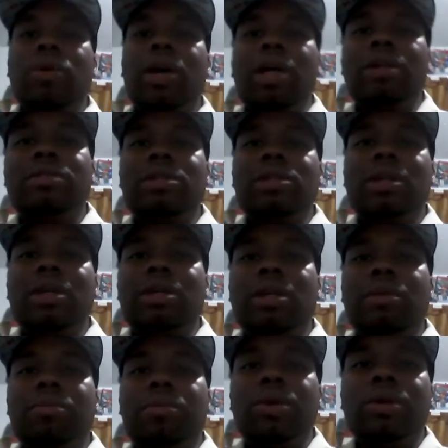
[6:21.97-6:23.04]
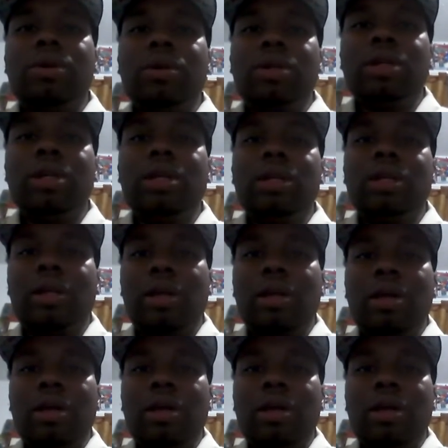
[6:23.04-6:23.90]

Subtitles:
wife said that Bill Clinton